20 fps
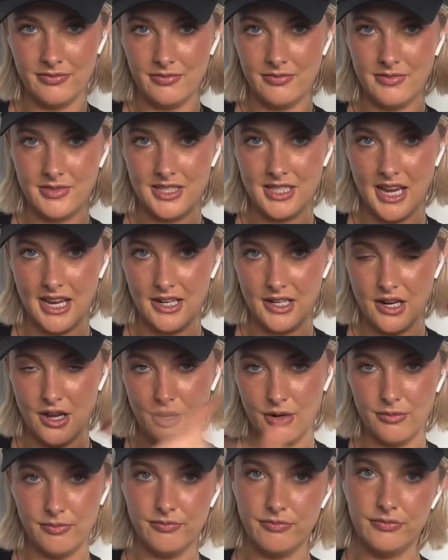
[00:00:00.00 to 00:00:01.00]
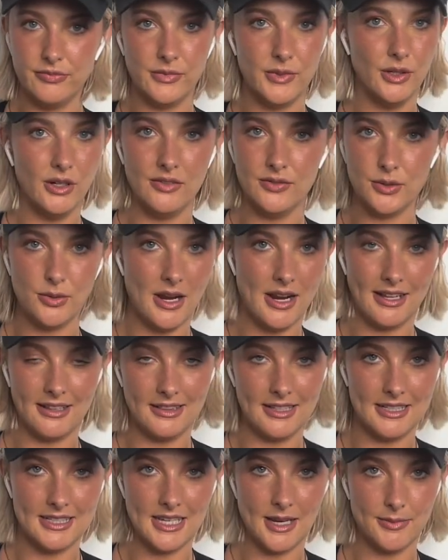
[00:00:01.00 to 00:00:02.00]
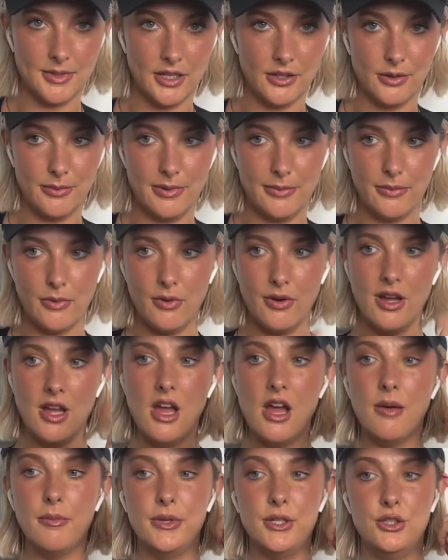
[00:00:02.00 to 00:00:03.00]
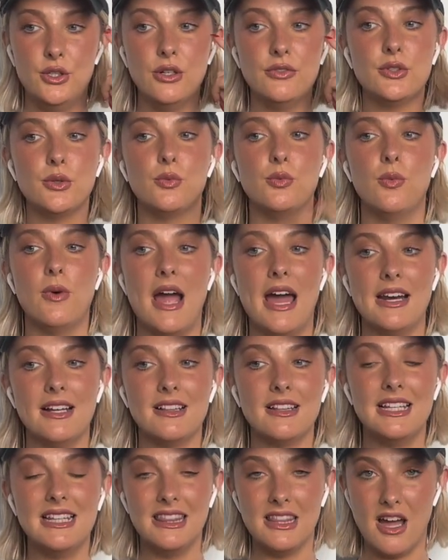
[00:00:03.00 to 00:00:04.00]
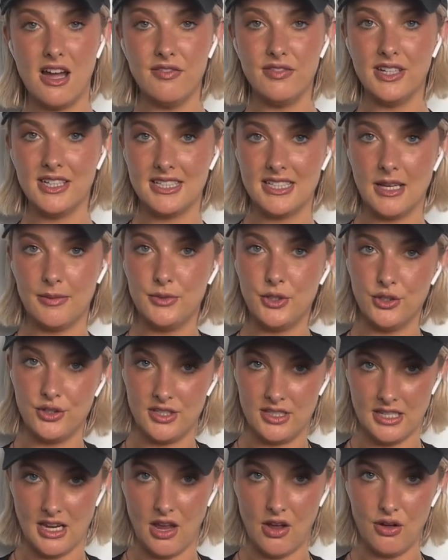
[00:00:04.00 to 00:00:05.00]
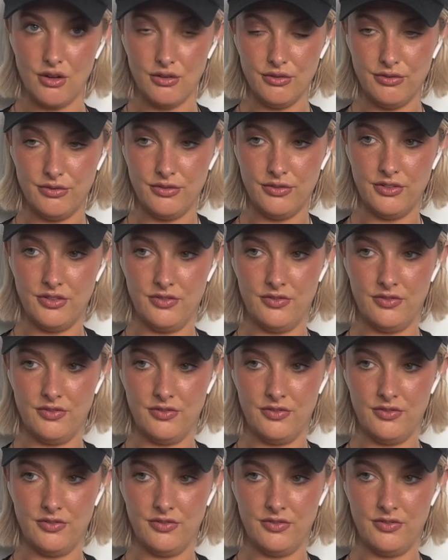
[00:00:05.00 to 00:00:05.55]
Side note, you don't have to radically accept other people. But you do have to radically love and accept yourself.